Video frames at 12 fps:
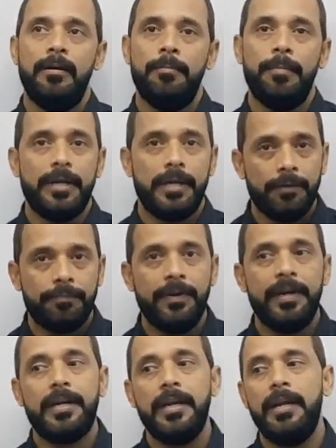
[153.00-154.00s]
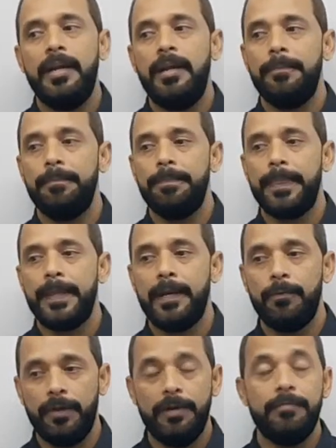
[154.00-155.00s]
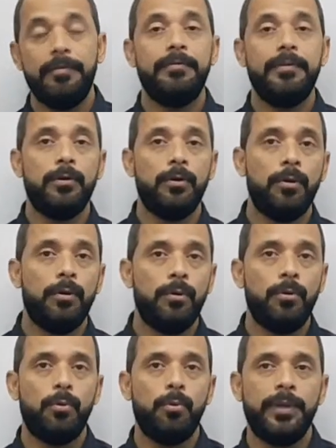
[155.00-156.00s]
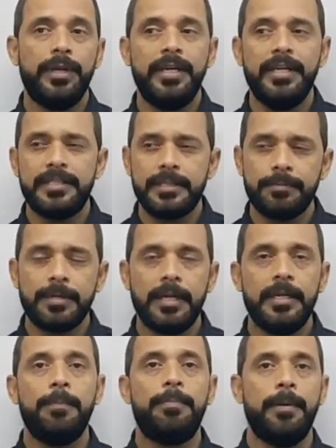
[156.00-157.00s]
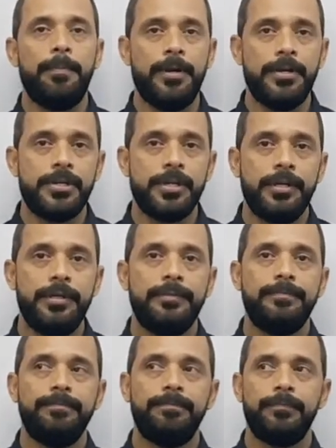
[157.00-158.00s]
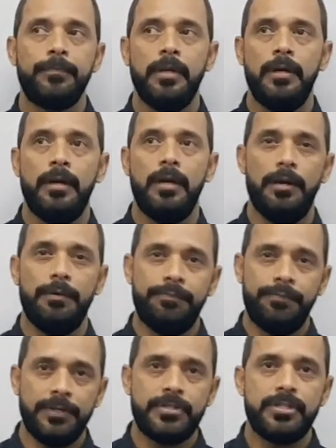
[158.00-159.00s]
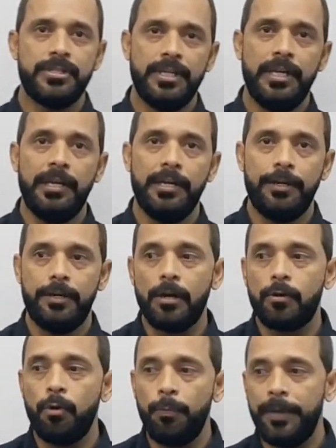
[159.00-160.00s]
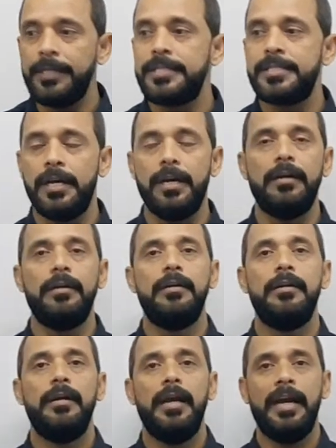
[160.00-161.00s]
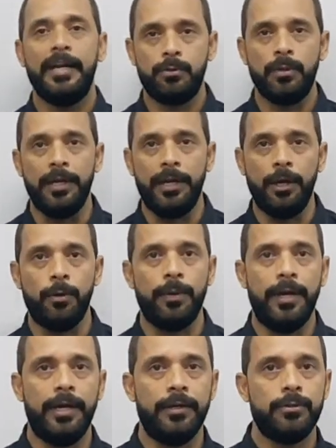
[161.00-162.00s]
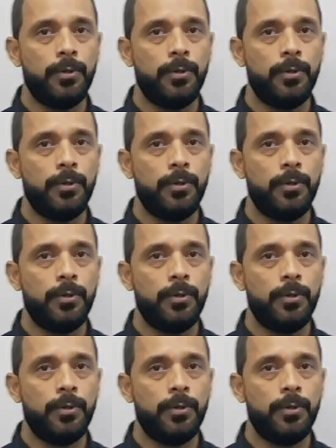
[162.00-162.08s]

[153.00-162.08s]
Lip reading: But definitely, whenever we go, we need some kind of preparation. First, the documents are actually required.